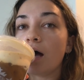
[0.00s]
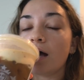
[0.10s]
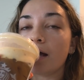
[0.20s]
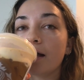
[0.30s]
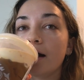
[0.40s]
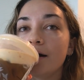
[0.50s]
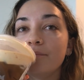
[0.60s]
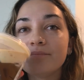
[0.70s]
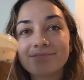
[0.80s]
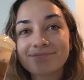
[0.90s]
I
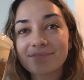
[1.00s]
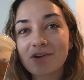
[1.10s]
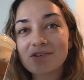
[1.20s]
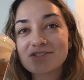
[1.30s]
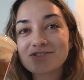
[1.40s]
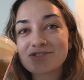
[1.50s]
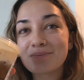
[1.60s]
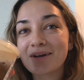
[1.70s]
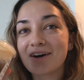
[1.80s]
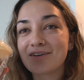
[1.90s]
um, am going to enjoy
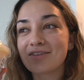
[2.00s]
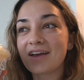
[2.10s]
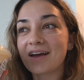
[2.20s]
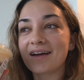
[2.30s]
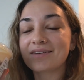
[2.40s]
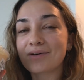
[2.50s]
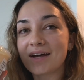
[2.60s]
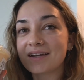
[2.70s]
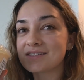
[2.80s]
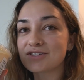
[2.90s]
my coffee and go
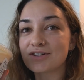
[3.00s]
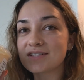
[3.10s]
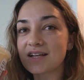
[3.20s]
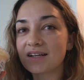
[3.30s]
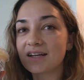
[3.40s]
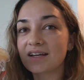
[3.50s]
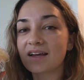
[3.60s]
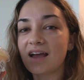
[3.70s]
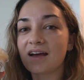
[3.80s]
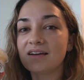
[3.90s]
ahead and get started studying
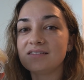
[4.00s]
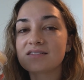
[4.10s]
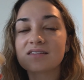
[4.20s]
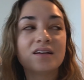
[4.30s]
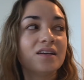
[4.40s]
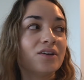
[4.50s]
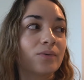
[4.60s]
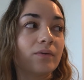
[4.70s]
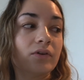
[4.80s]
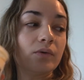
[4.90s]
and
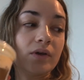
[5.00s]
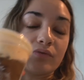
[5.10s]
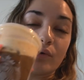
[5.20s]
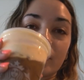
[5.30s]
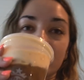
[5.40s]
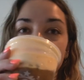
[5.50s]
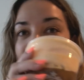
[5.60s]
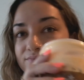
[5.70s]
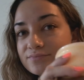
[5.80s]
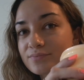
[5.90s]
reviewing for
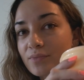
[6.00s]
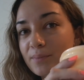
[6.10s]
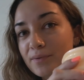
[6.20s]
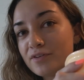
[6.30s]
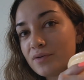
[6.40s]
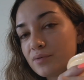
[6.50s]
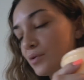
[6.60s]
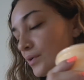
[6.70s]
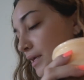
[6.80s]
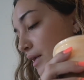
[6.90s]
what I'm reviewing
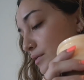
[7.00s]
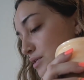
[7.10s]
for right now.